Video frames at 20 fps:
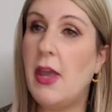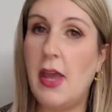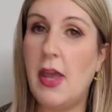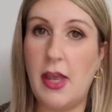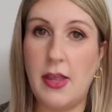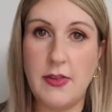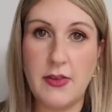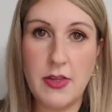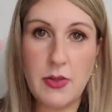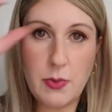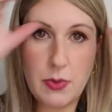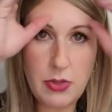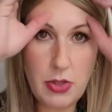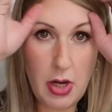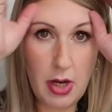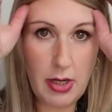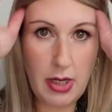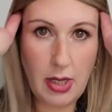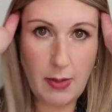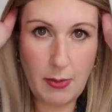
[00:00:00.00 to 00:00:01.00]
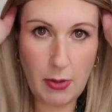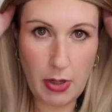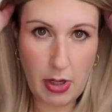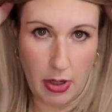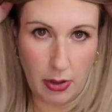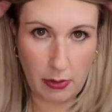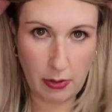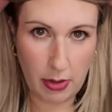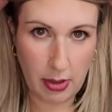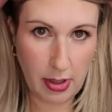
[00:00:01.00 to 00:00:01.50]
And since we're talking about
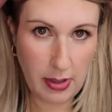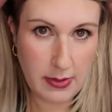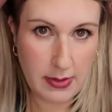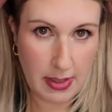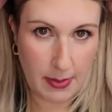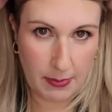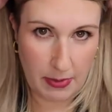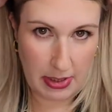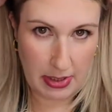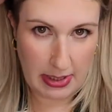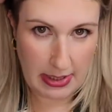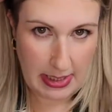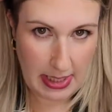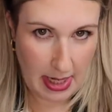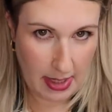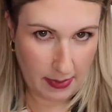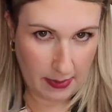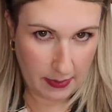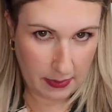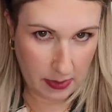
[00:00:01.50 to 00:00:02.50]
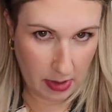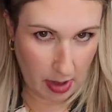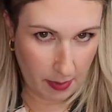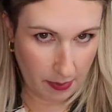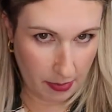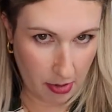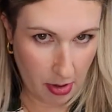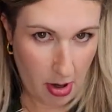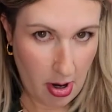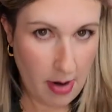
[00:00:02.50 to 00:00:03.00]
hair loss, I'm going to take this
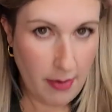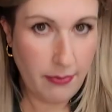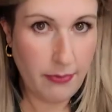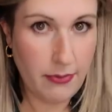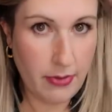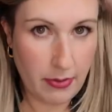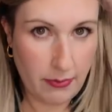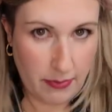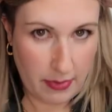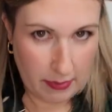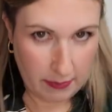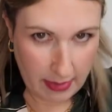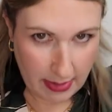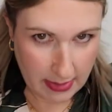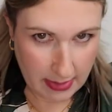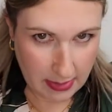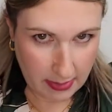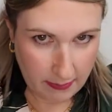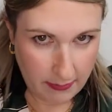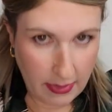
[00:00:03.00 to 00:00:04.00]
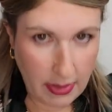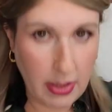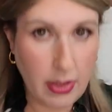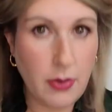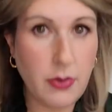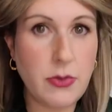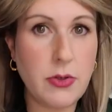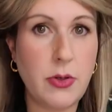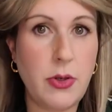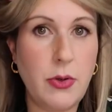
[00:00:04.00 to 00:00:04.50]
topper off for the, for the rest of the
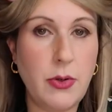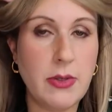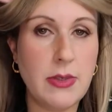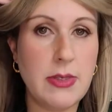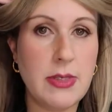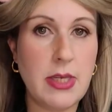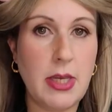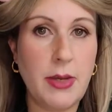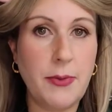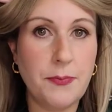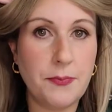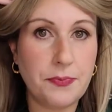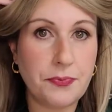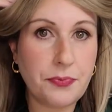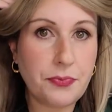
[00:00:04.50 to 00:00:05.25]
video so you can see